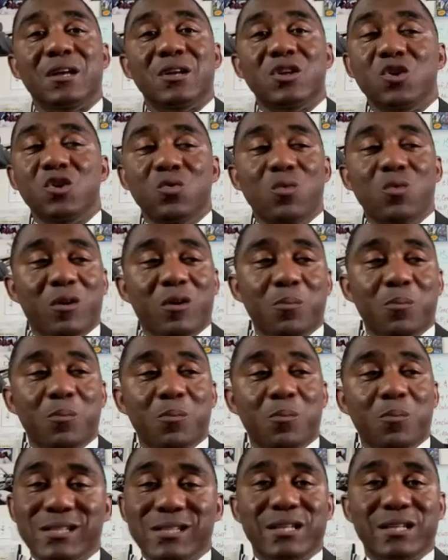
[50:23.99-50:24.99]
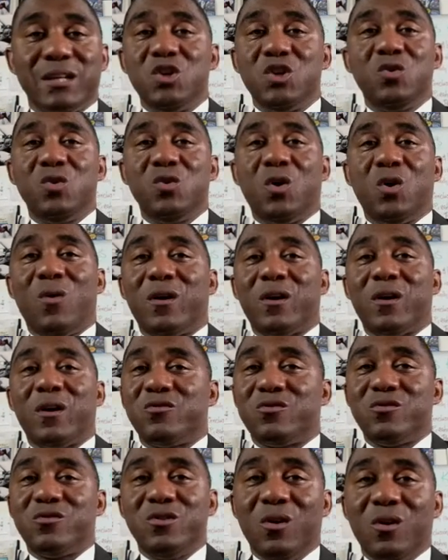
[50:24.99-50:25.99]
You want to press it. You don't
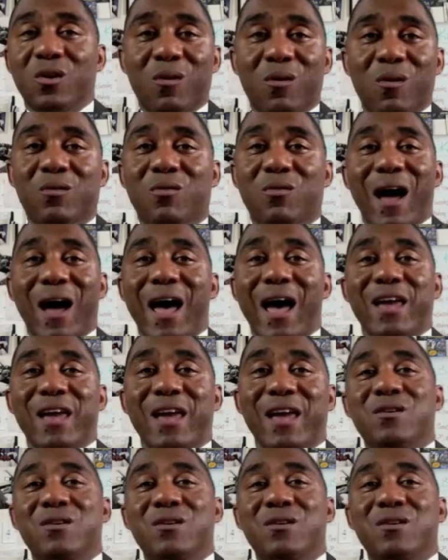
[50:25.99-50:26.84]
want to ride.